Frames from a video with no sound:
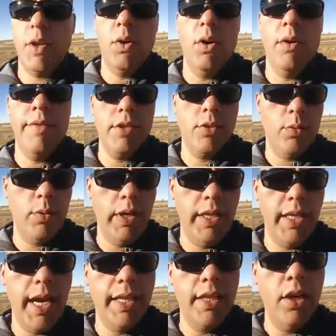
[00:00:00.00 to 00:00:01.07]
Or if it's a really
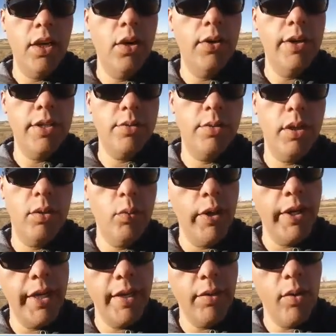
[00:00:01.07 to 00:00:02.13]
light load, it's really
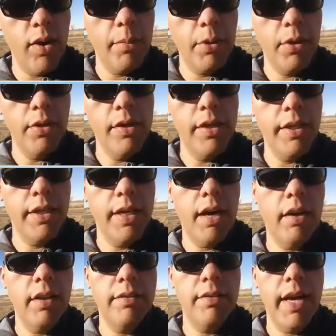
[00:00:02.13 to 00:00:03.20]
windy where I'm going,
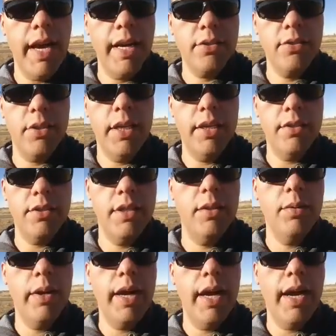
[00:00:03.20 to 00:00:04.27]
I'll leave the axle down so that
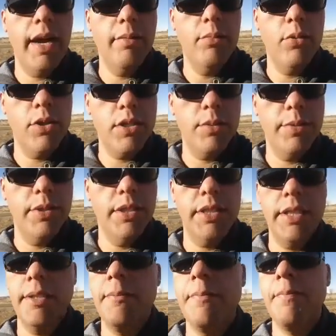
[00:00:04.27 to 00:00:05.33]
way I have more
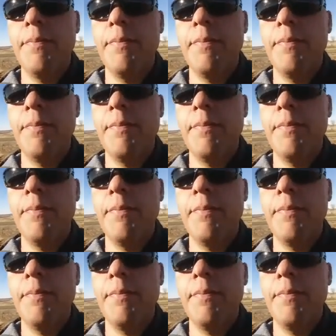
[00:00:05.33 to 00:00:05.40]
stability.